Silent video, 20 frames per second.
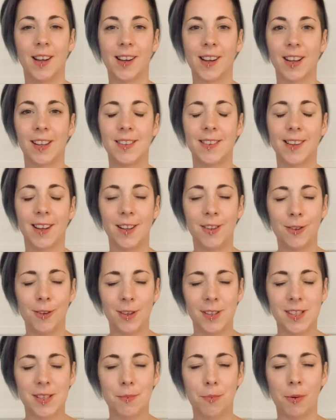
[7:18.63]

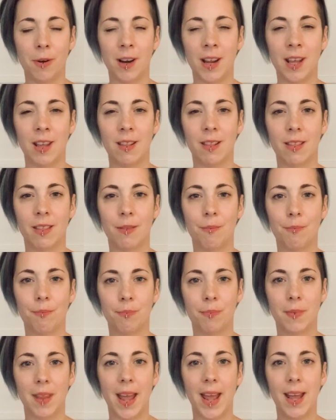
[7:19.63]
continuing to breathe
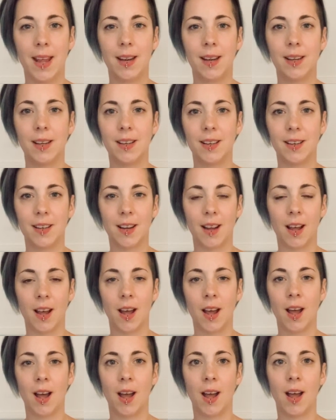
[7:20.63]
in
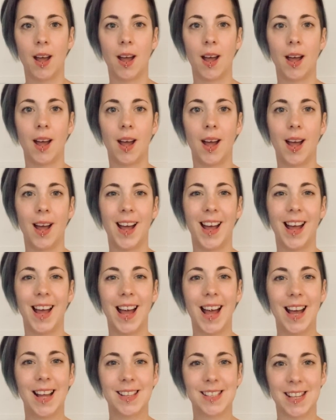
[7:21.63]

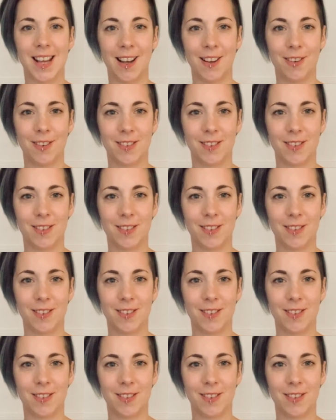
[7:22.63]
and out.